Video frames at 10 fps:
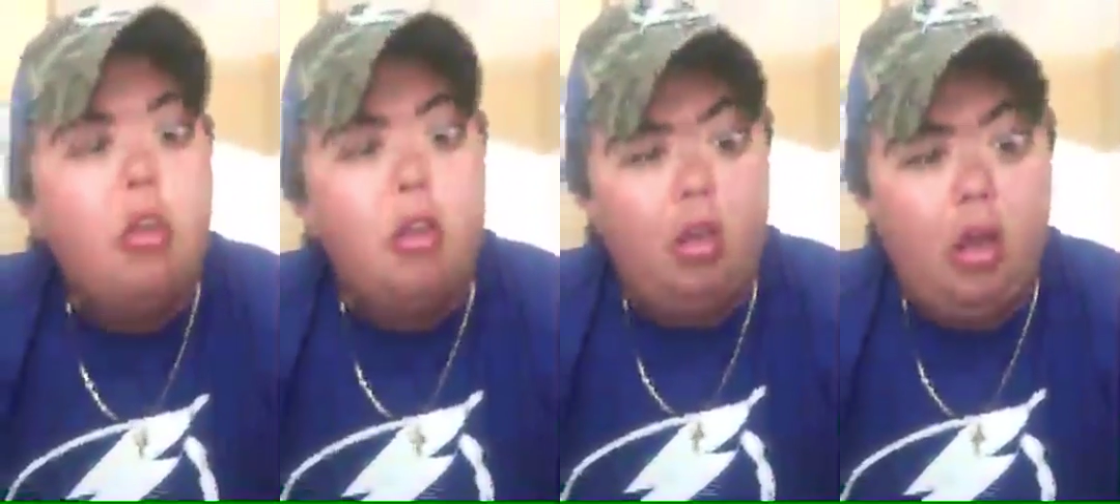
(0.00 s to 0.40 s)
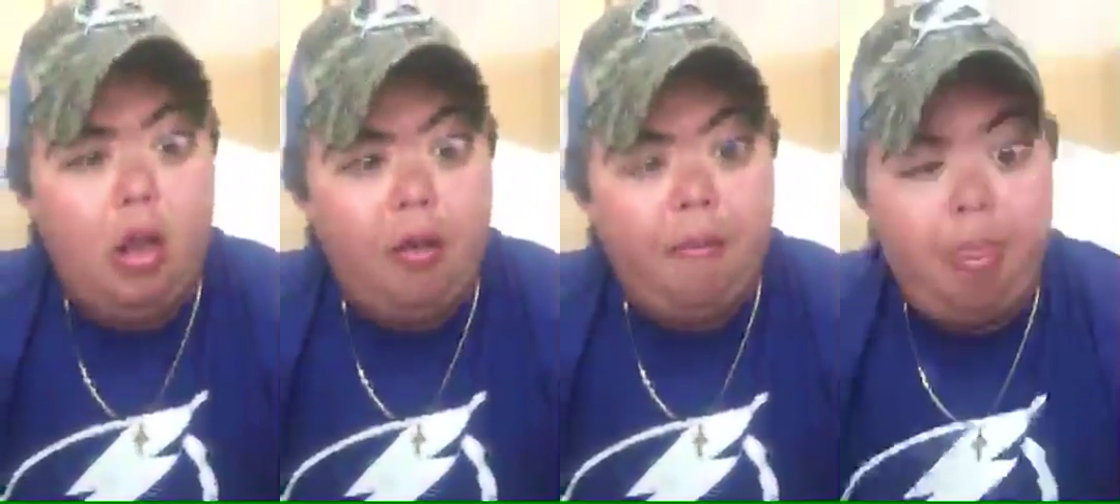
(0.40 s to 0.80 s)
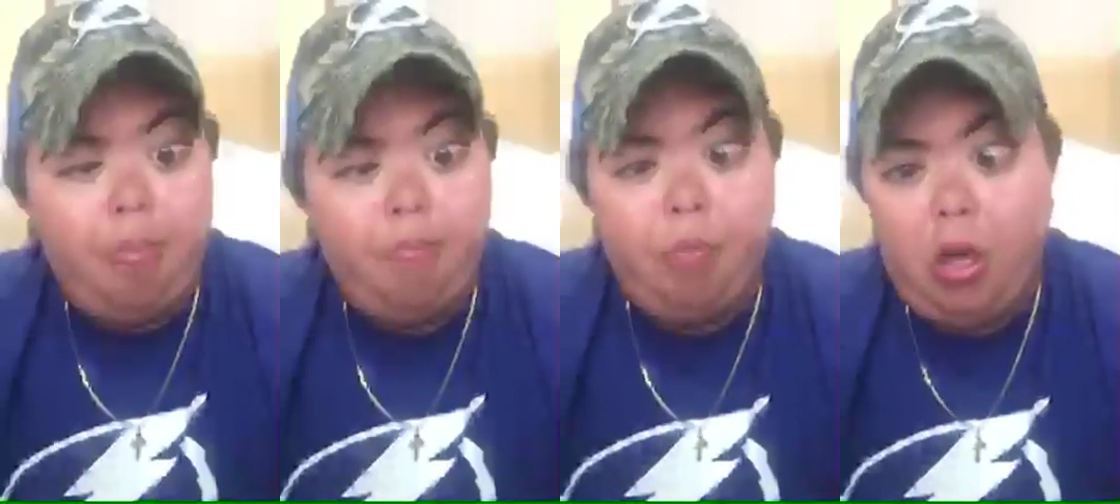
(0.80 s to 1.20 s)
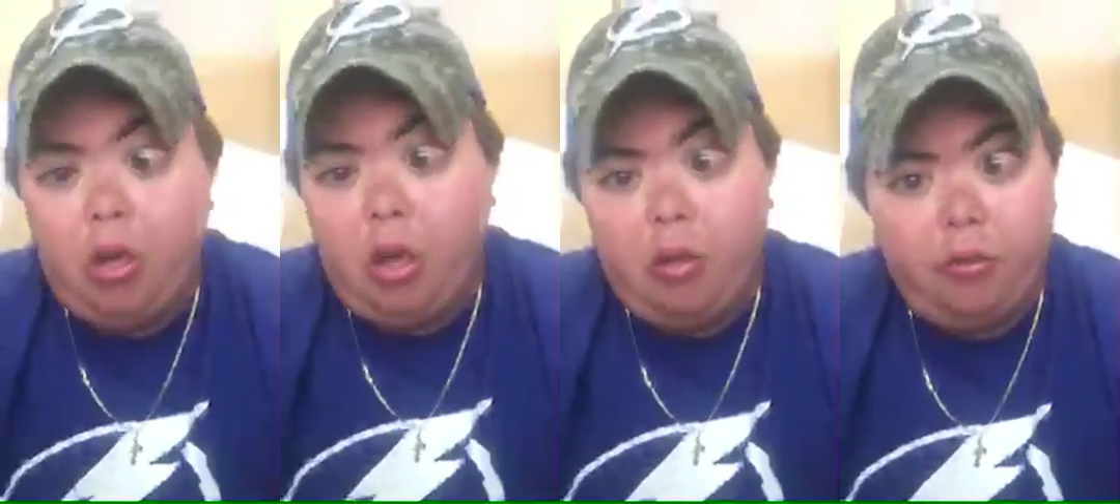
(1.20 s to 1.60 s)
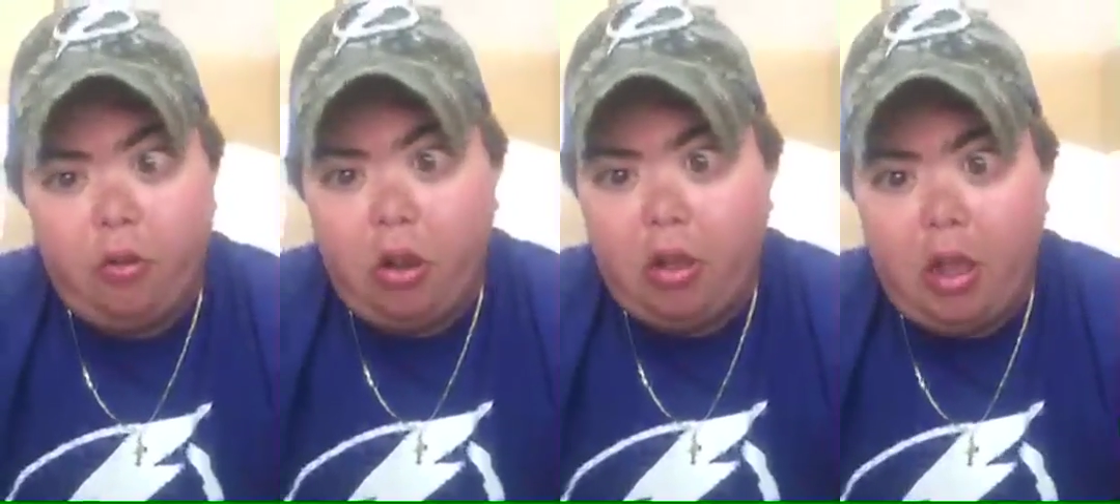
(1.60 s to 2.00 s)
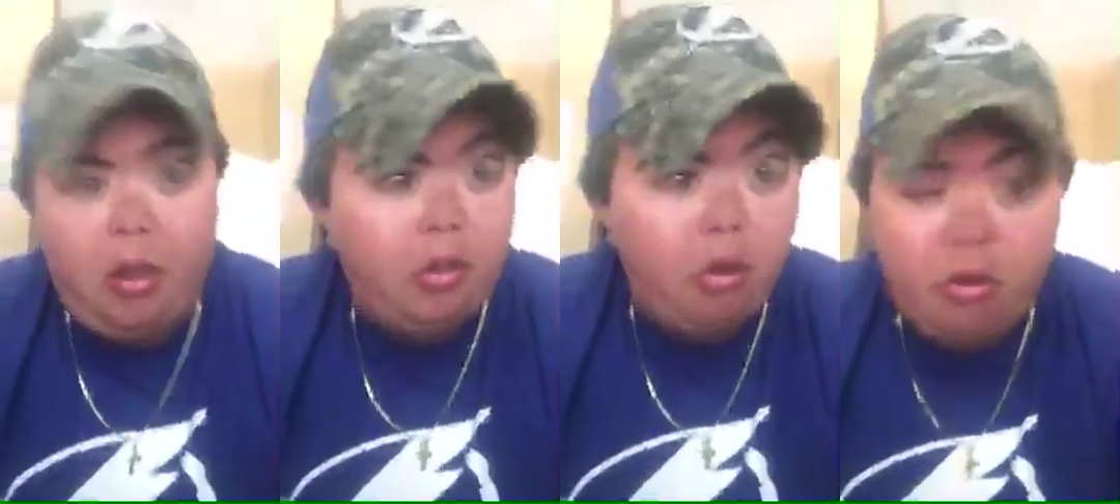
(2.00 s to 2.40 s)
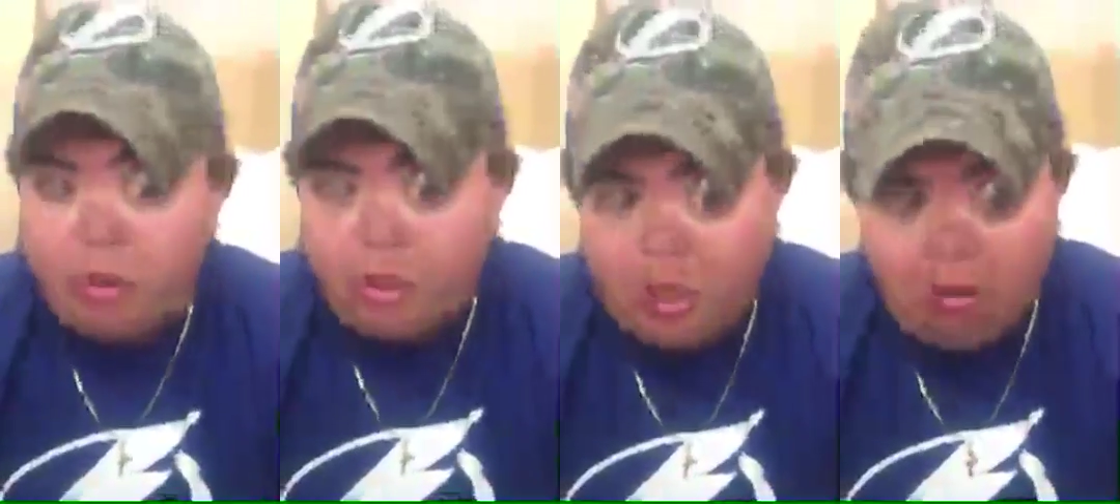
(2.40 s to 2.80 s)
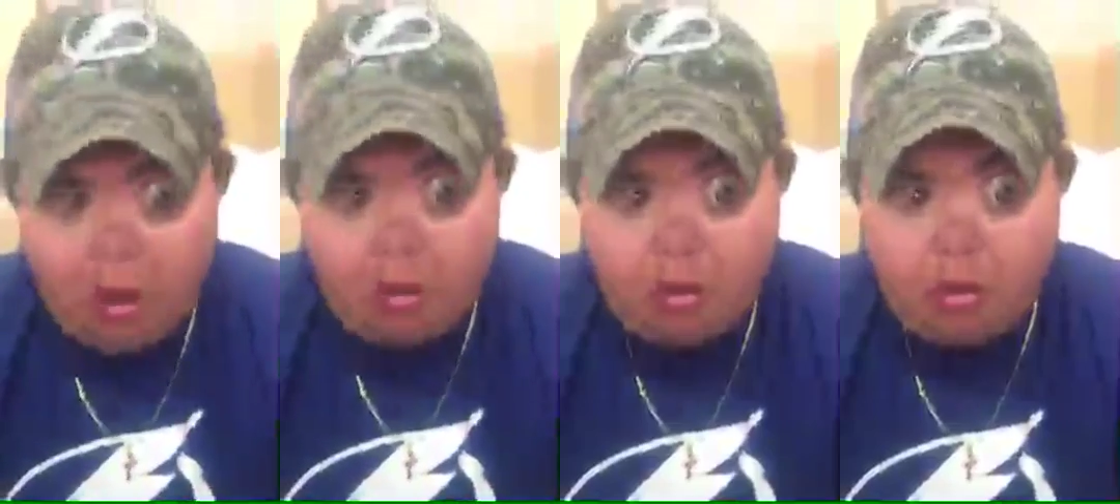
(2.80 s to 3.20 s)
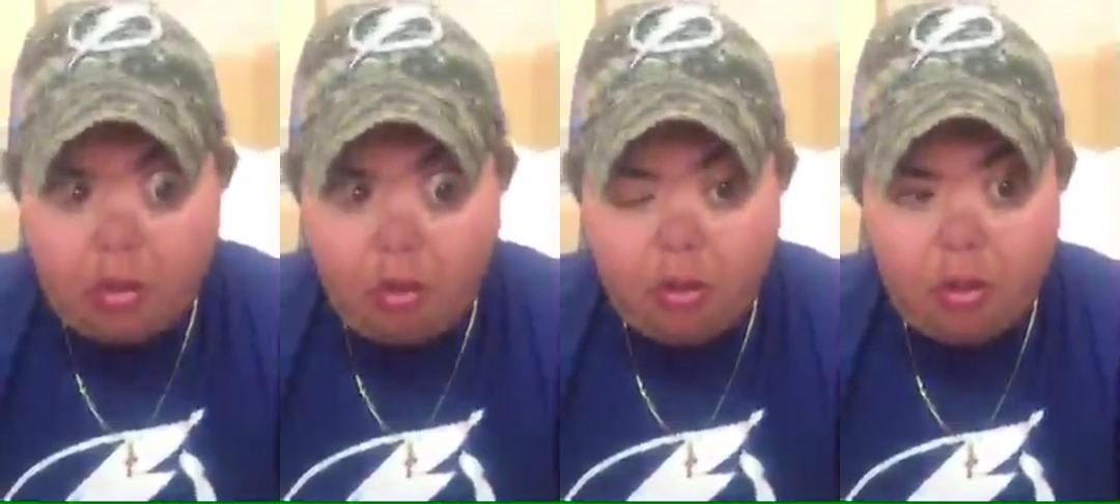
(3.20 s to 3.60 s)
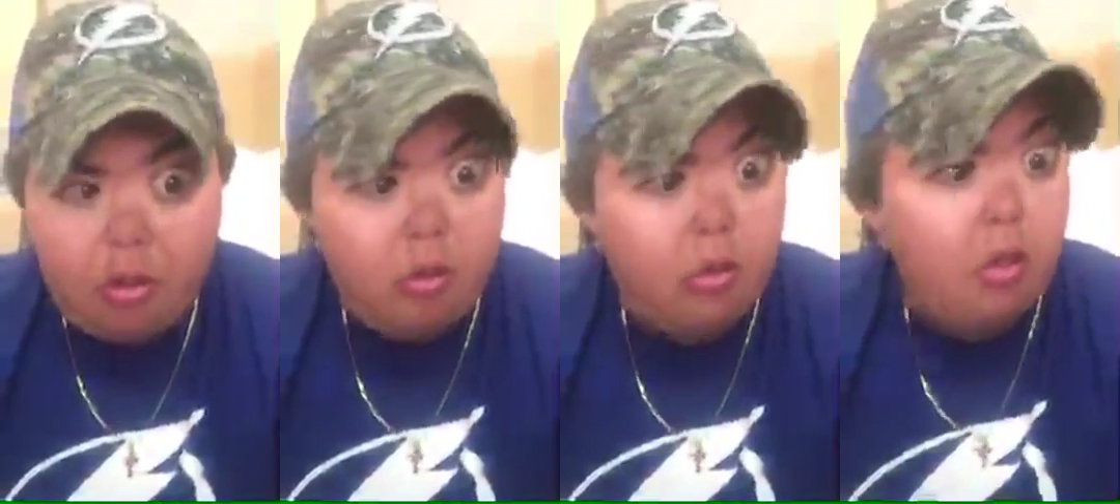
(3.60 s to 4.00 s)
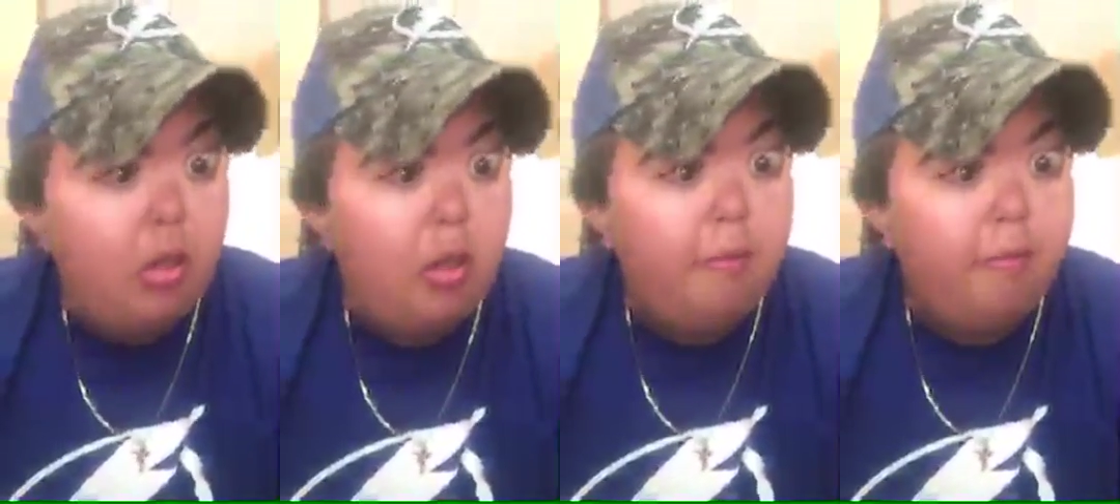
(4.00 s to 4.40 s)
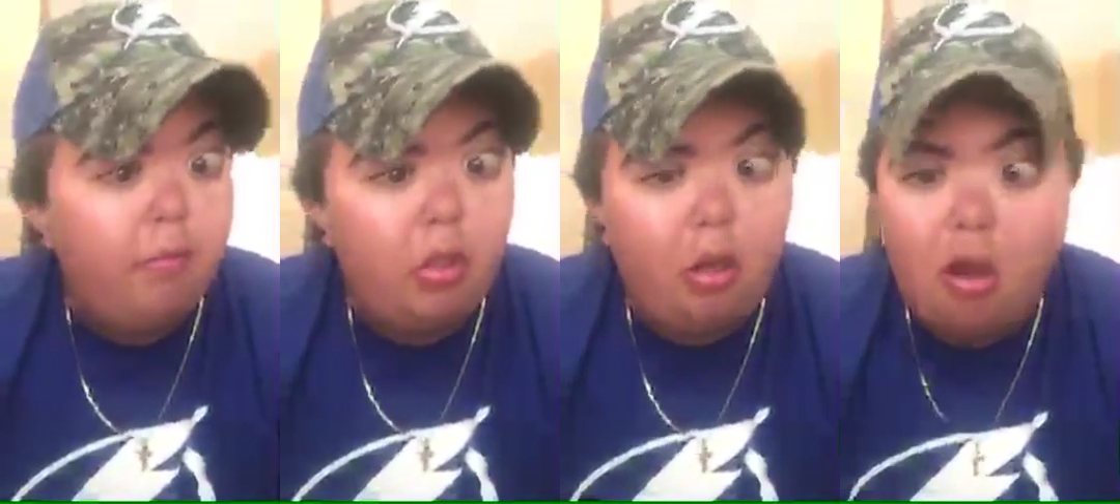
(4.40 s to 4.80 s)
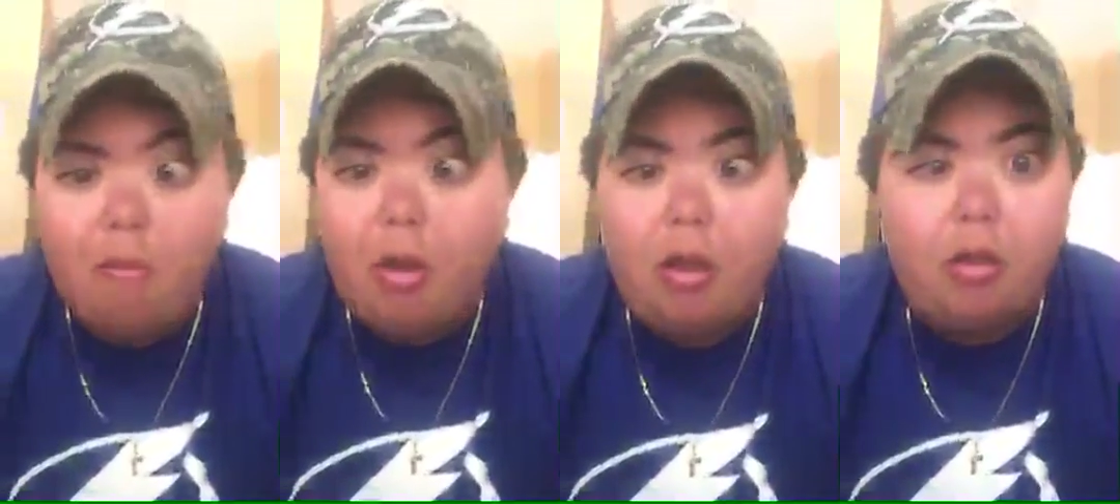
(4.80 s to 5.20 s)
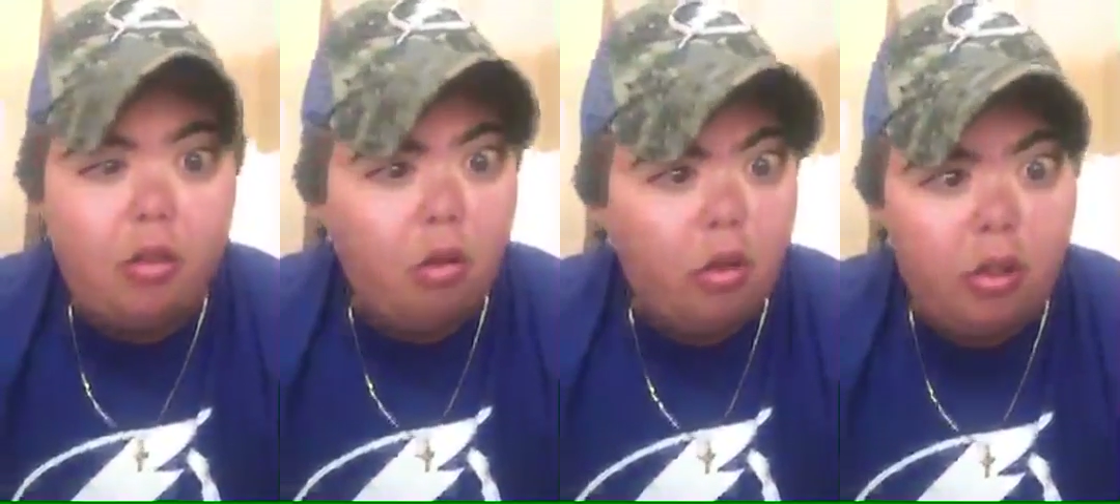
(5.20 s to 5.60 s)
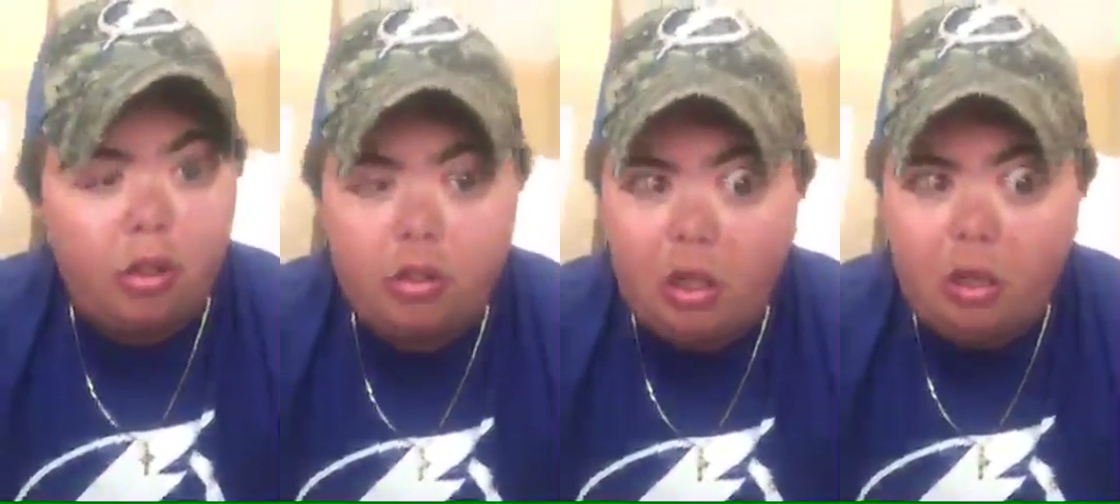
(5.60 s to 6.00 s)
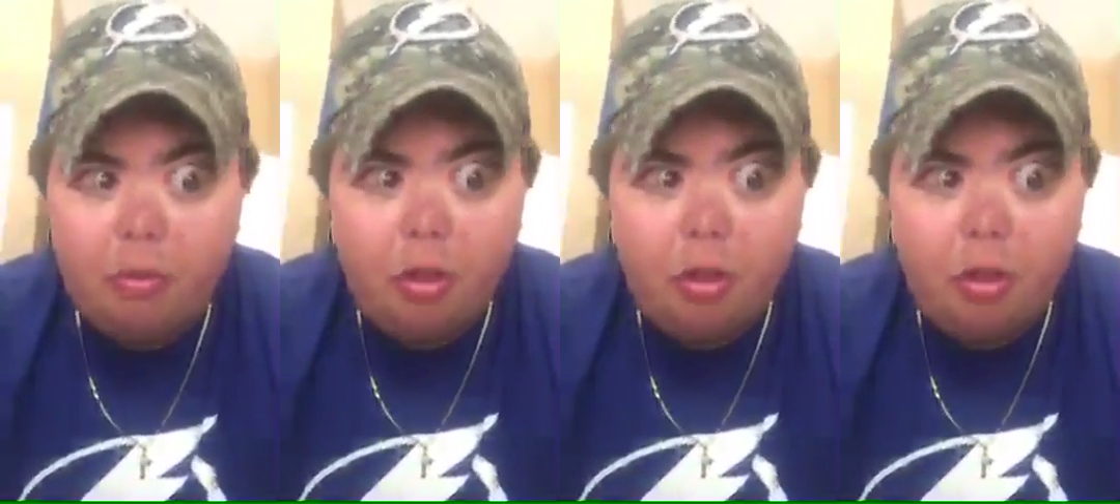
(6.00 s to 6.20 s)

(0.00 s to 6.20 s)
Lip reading: But as far as Sony Michelle had a good showing at the combine, so did Nick Chubb.